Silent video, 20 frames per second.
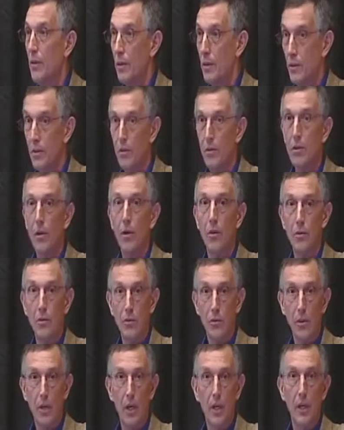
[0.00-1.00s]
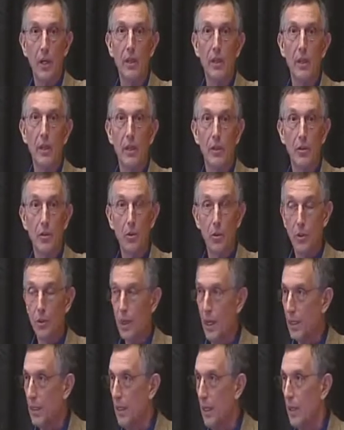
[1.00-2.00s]
can use ultrasonic and dual
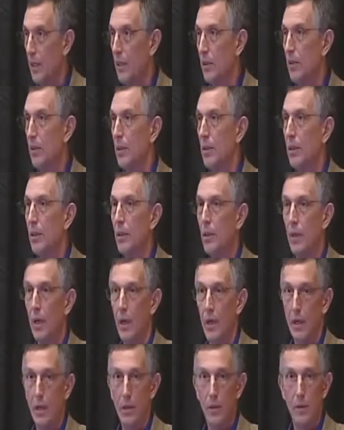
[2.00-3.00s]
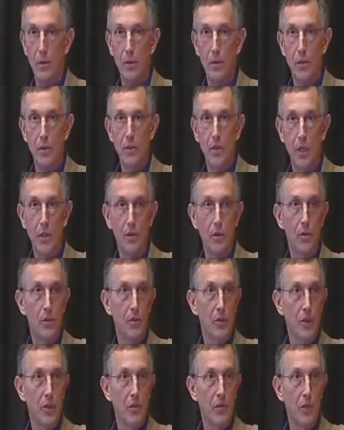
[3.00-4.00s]
technology
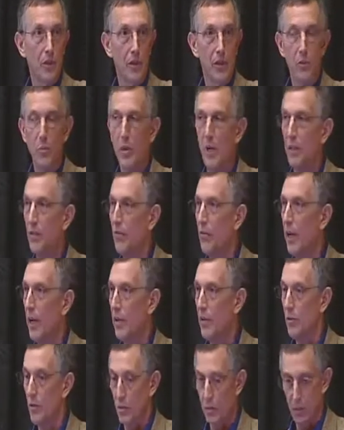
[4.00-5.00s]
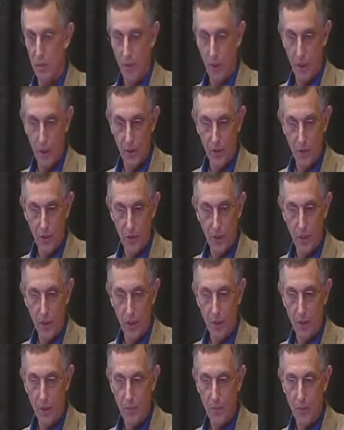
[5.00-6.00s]
sensors that various manufacturers
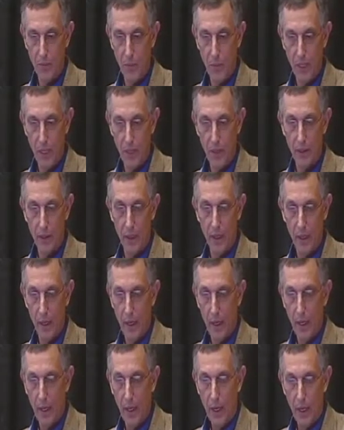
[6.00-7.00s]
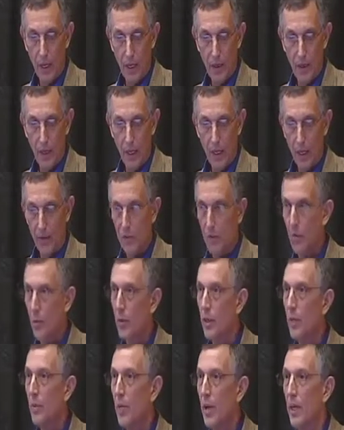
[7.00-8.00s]
put out and not have to
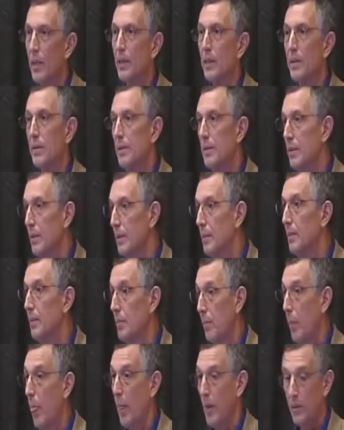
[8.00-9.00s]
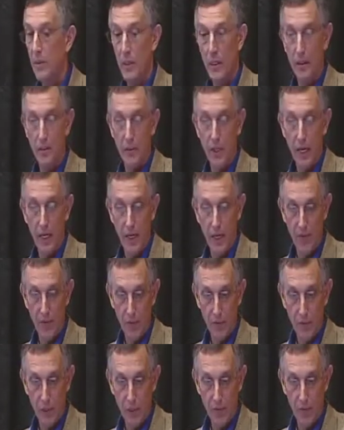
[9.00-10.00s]
worry about, not
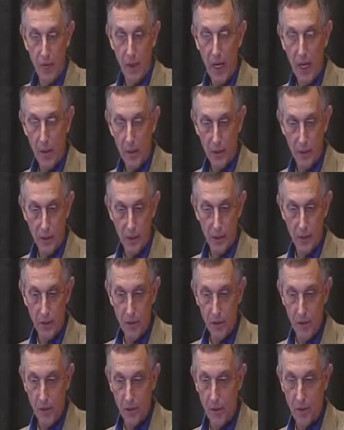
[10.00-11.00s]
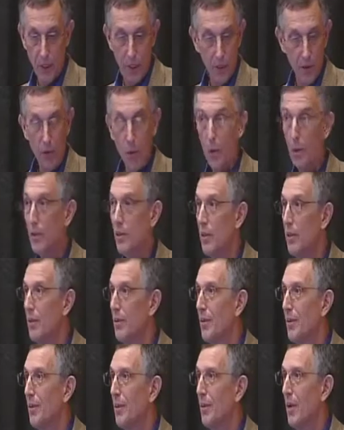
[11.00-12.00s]
having enough power to use them. Of course,
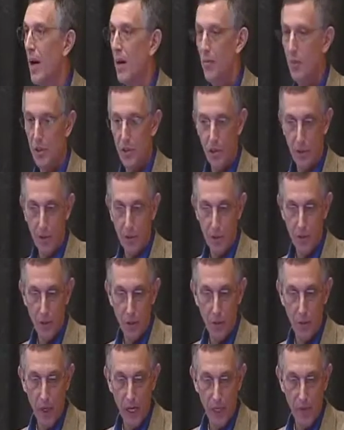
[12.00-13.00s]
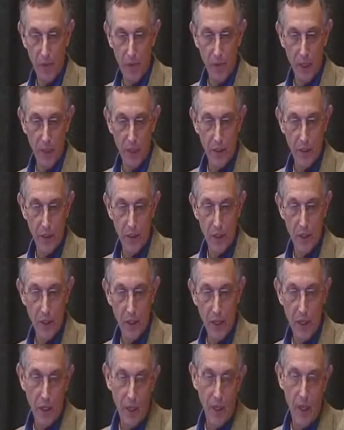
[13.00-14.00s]
obviously there's no battery maintenance,
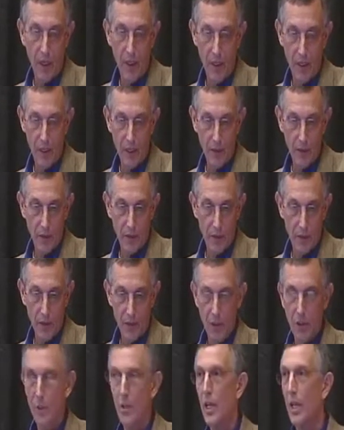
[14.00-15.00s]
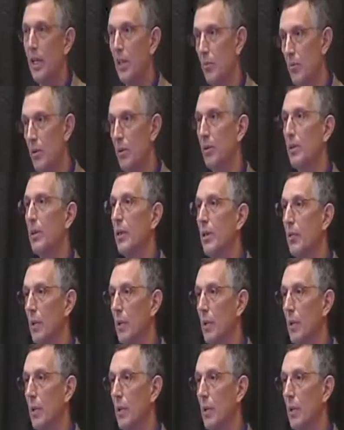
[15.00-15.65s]
and then the sustainability,